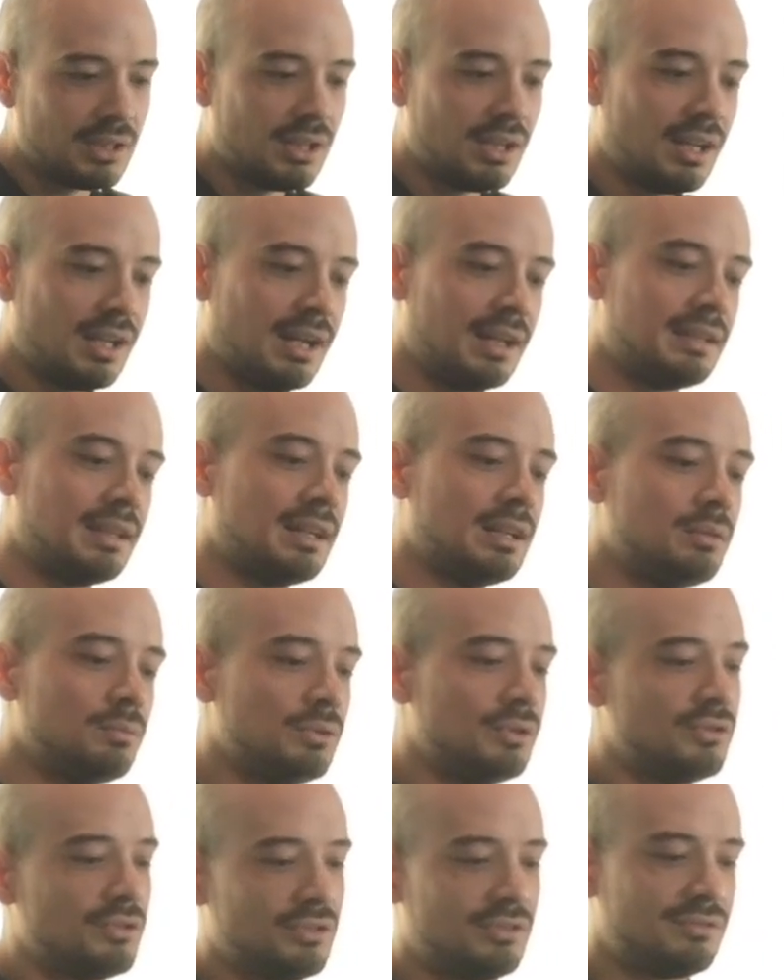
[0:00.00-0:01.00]
and then we
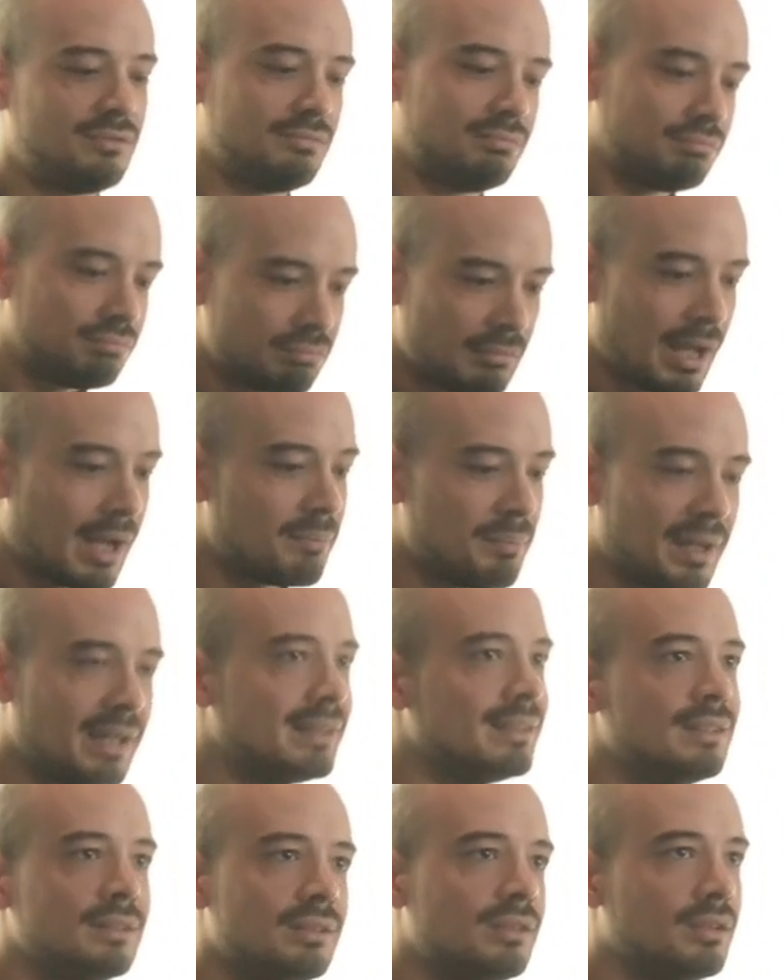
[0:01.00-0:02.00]
just
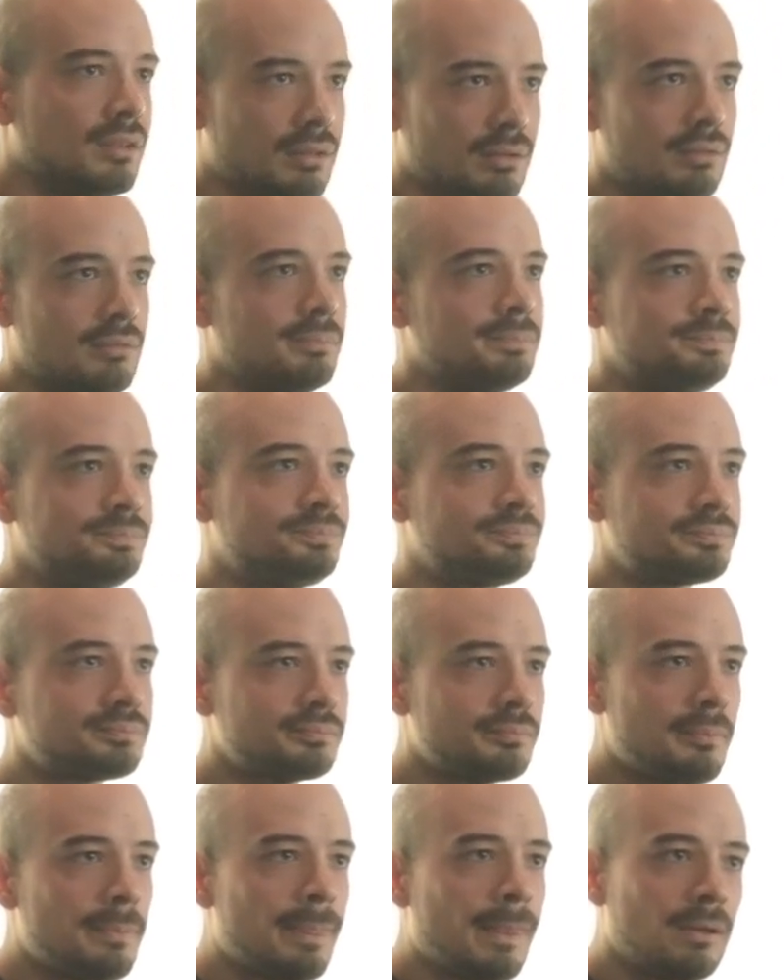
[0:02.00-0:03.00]
append
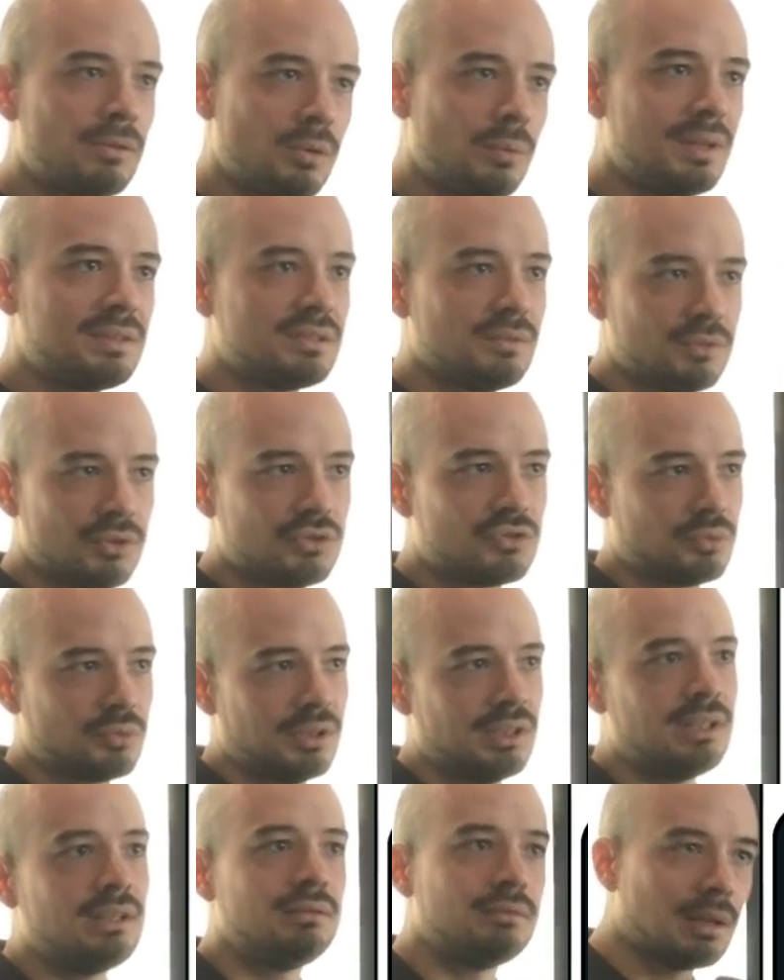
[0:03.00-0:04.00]
the rest of the
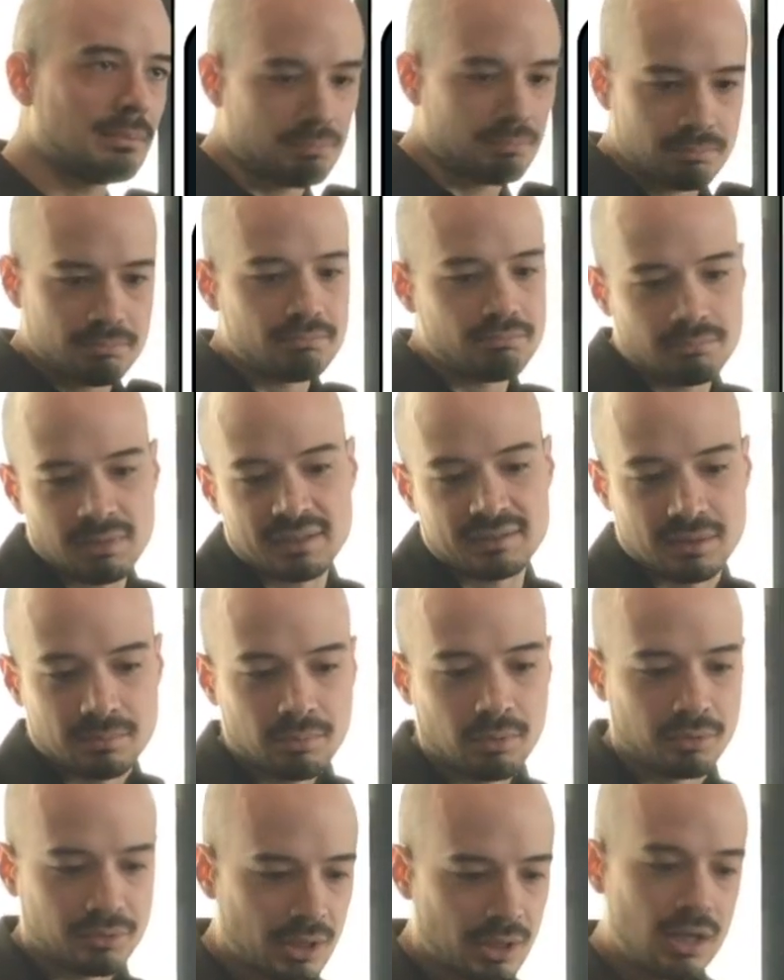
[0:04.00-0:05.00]
string that makes it
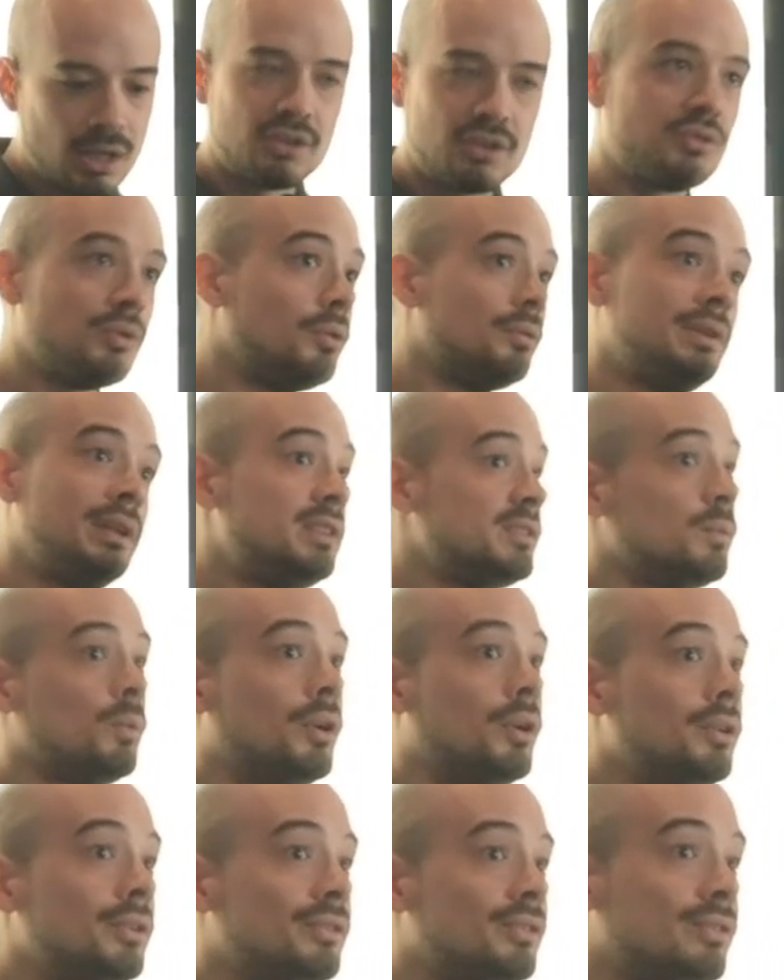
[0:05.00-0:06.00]
bold. So this
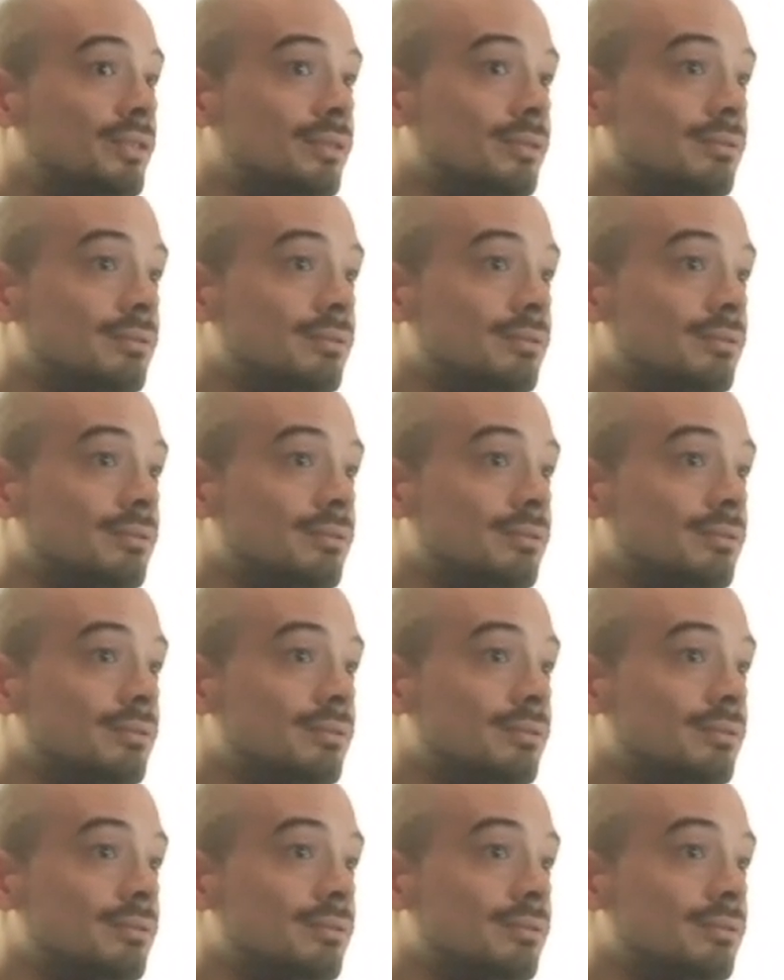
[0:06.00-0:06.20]
works.